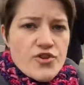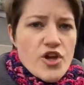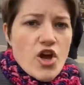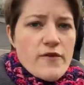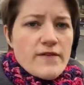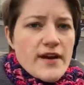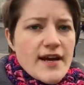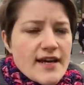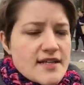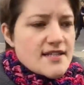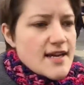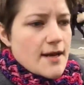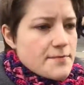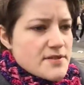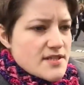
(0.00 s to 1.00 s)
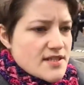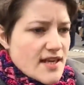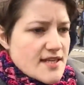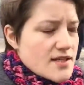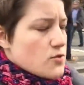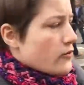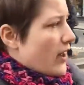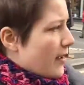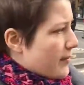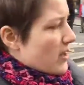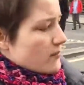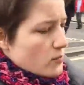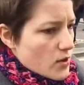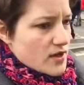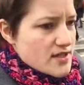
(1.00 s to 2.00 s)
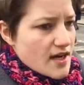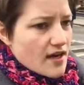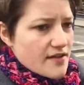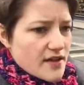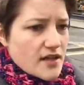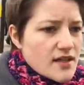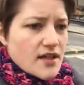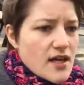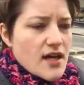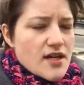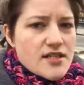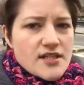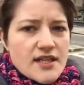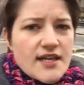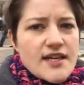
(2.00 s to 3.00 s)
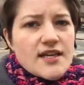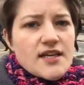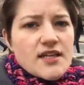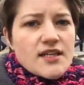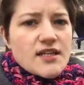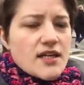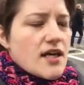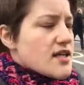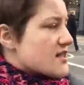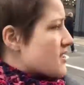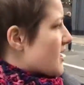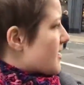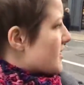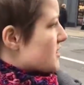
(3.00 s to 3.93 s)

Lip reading: So hopefully next steps is getting all that paperwork together so that he can send